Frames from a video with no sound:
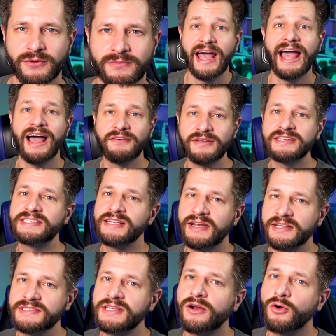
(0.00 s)
Having
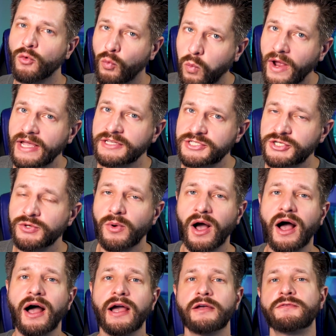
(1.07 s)
settings that are way too
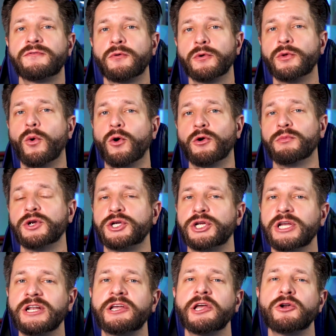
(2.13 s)
high for your
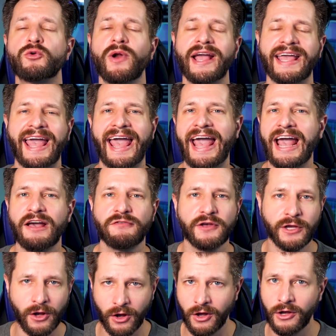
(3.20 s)
machine can wreak
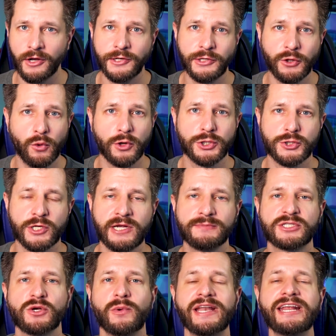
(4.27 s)
havoc on your stream,
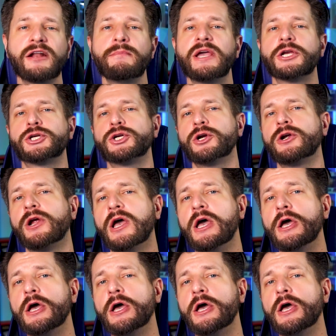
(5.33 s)
so we need to make sure